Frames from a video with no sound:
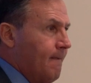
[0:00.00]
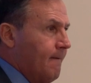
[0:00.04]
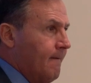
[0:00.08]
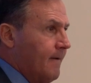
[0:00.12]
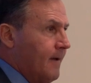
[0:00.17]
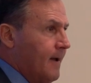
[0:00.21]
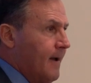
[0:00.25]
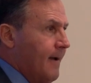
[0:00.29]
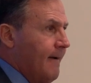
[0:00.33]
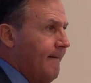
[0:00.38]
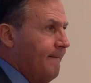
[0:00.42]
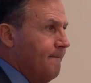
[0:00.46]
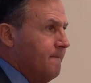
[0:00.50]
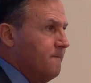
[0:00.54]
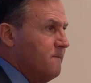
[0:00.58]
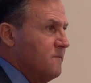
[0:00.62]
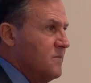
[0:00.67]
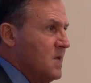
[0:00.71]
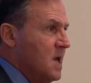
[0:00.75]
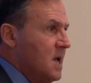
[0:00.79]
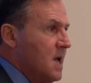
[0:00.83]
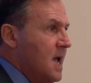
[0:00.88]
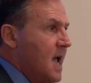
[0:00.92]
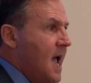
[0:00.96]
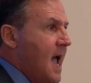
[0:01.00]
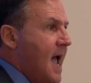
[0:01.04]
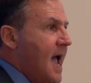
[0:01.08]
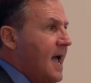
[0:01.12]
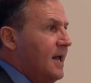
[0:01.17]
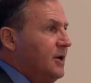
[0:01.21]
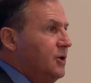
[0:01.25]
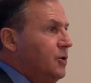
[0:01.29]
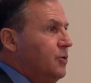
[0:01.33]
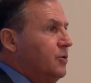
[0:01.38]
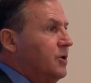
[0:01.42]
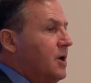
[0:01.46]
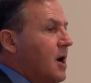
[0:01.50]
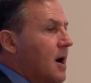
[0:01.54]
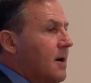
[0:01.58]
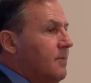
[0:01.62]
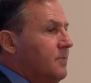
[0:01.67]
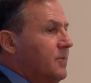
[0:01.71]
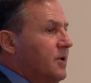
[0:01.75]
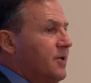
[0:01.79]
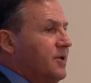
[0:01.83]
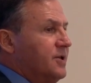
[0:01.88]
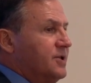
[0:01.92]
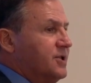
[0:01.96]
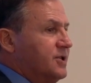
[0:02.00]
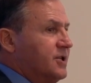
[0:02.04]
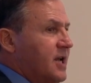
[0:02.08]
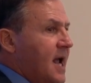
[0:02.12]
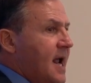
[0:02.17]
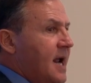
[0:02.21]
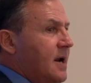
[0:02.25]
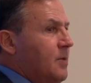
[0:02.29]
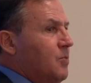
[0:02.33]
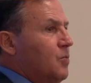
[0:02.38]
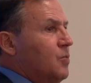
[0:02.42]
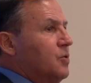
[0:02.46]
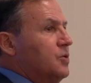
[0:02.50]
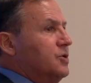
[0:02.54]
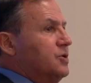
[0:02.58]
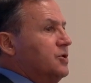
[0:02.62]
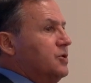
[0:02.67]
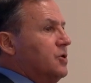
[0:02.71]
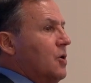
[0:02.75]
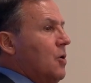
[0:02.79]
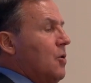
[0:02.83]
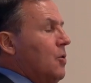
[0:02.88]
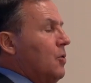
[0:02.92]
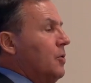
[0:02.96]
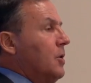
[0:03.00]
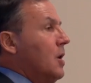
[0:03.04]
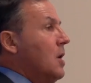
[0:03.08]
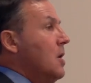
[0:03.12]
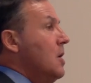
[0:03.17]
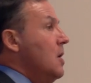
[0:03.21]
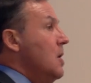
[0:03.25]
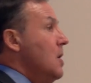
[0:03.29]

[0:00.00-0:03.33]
Okay? And you'd come to the same result,